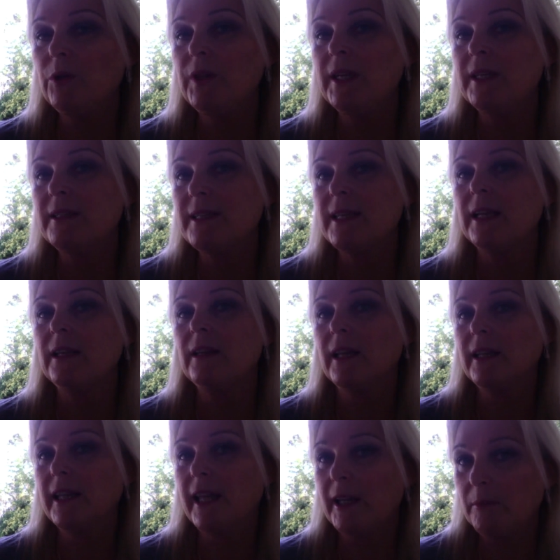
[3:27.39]
then said
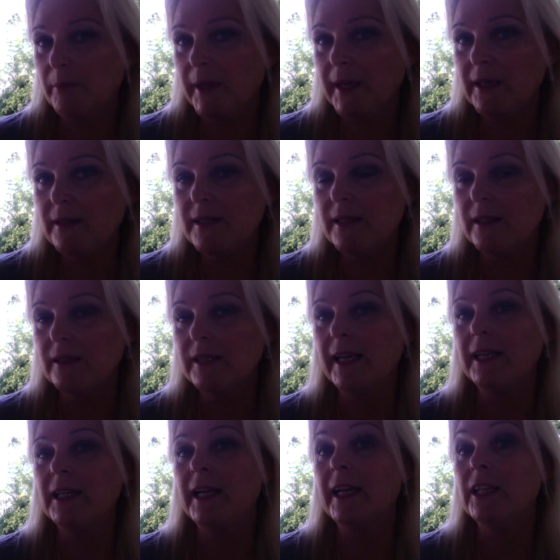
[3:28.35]
that they picked it
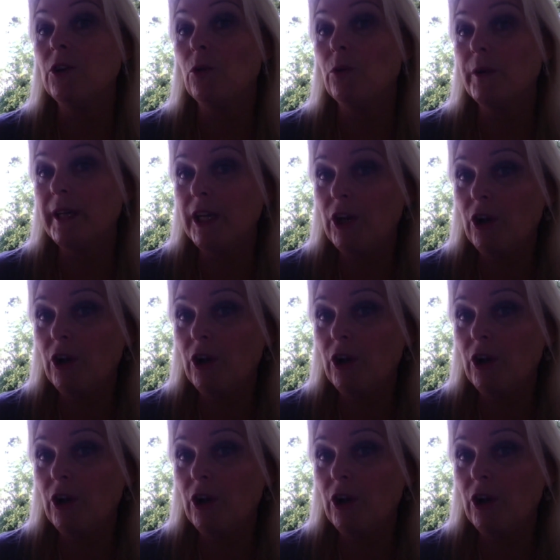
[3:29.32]
and had already